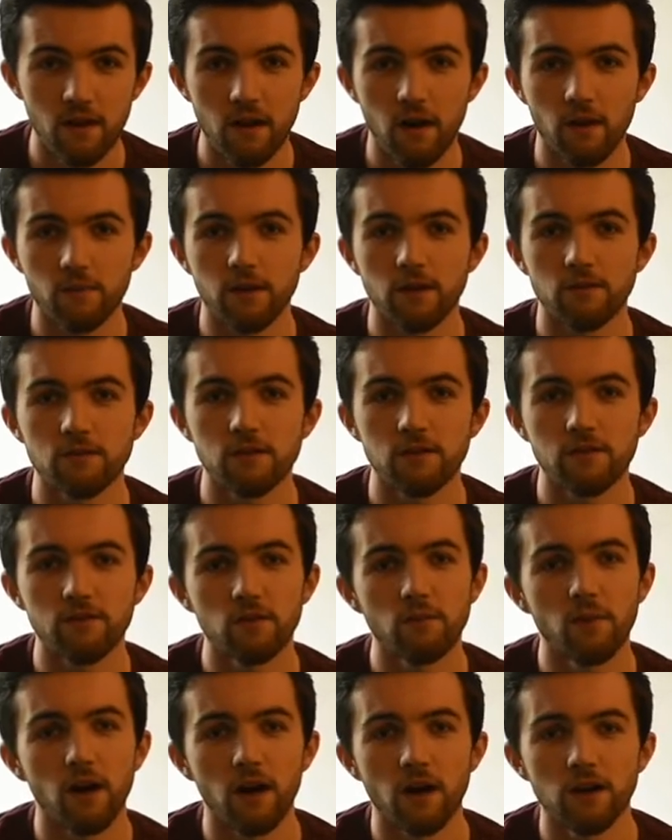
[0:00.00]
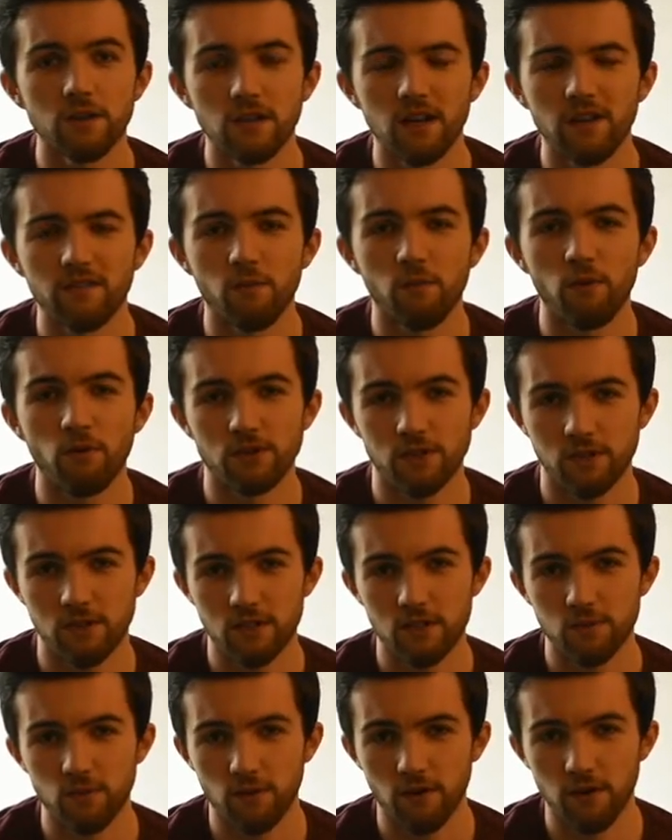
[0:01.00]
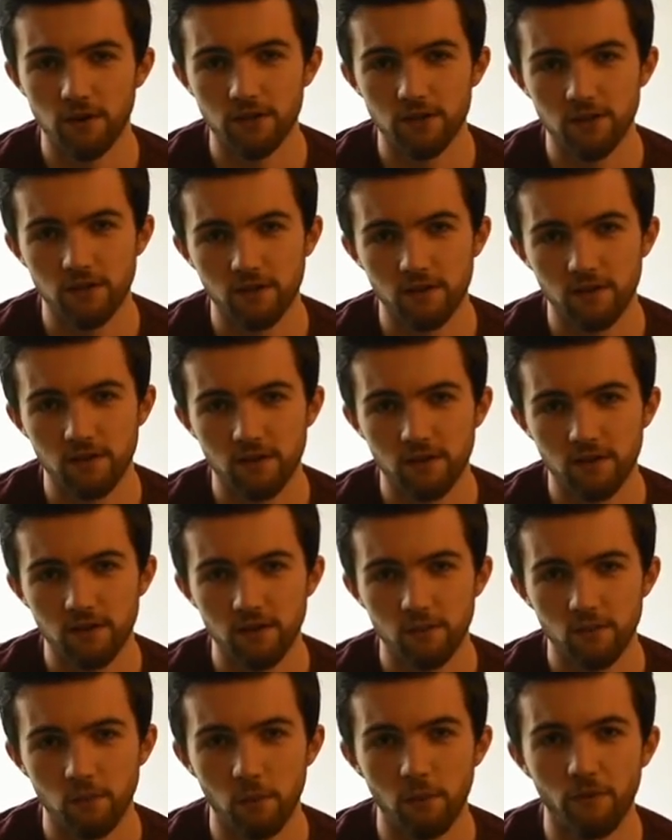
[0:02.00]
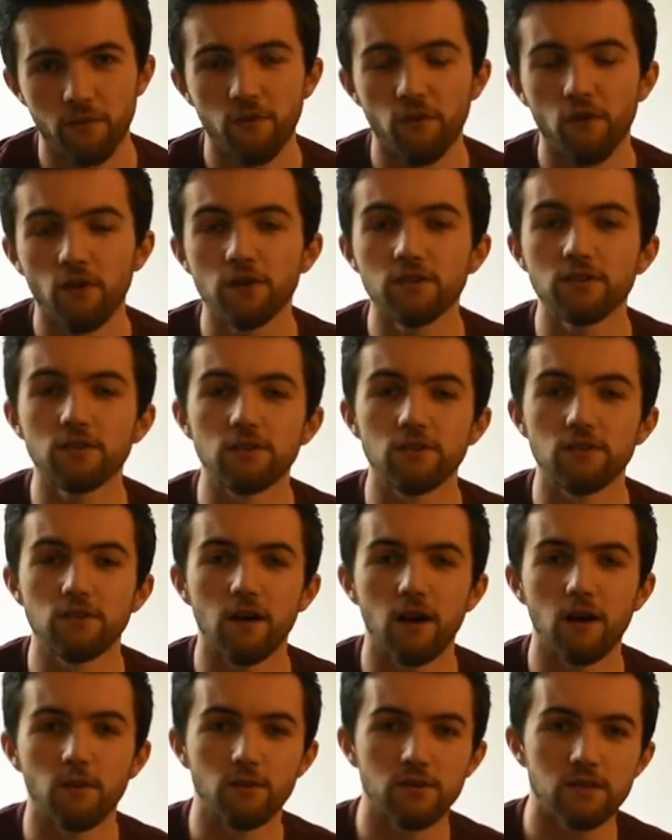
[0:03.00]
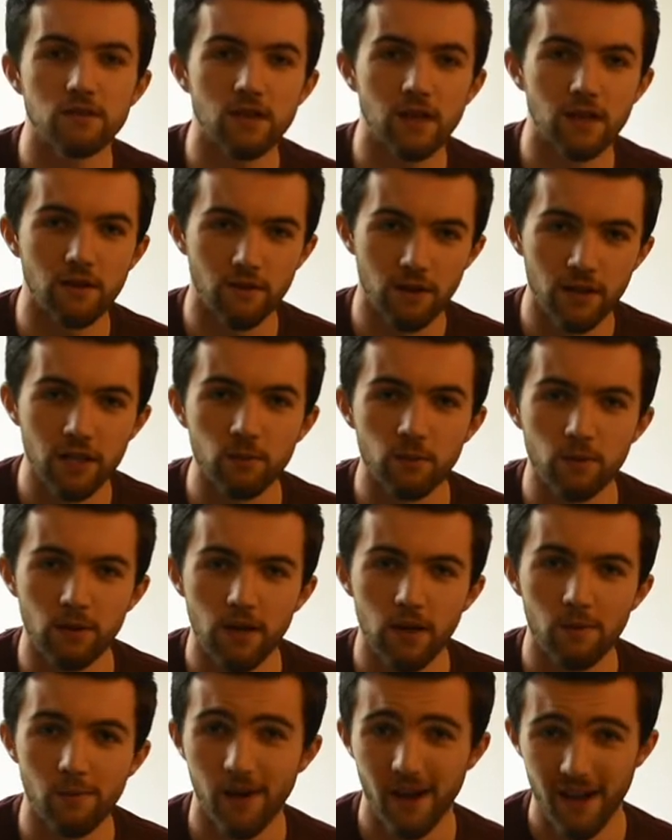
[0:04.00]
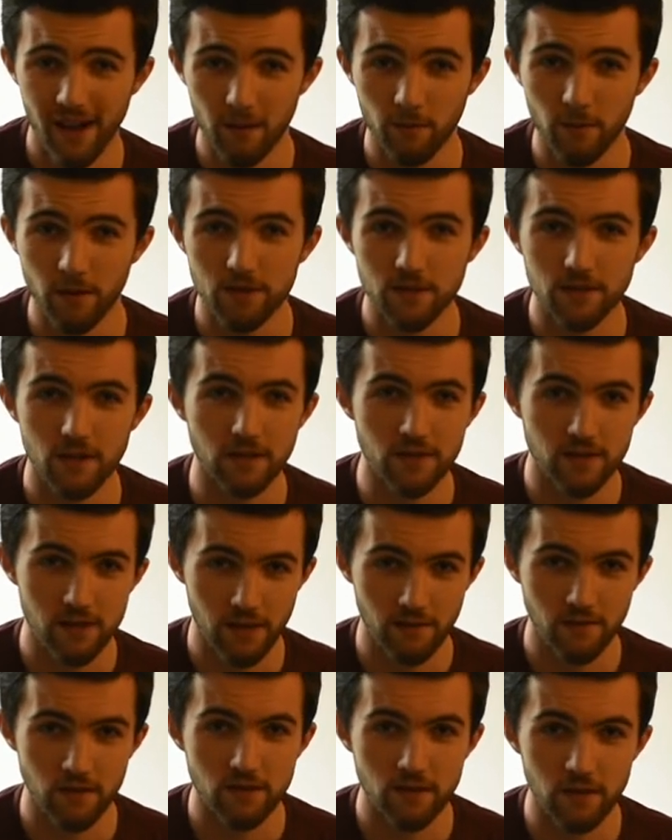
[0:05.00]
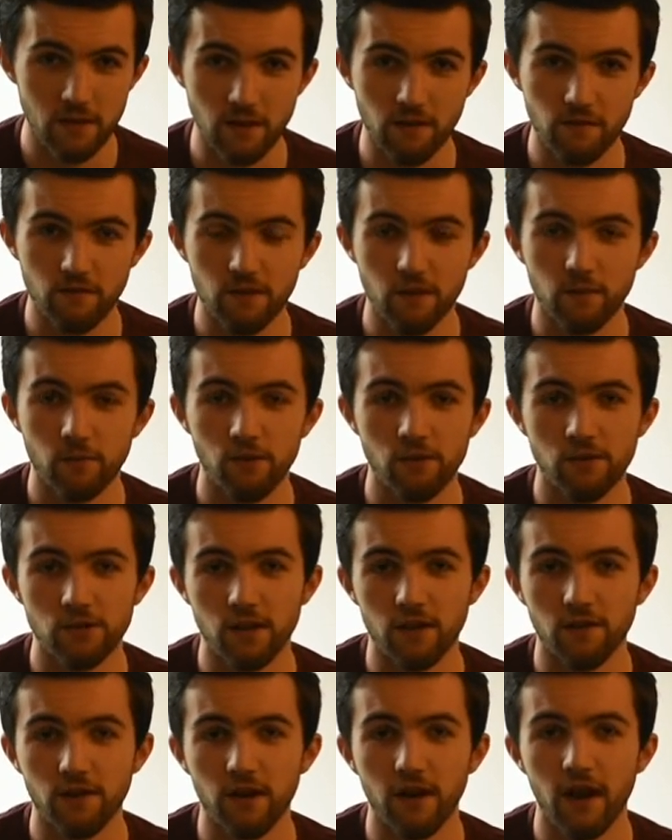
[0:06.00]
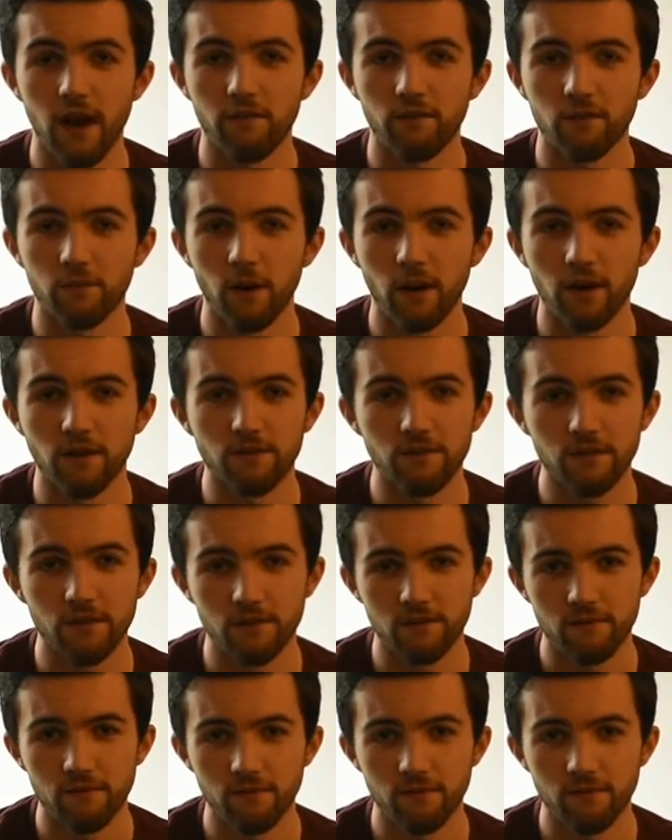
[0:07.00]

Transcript: I'm going to give you my idea for project inspiration, but before I do, I want to tell you a little bit about Airbus and set the scene for the project that I have in mind for you.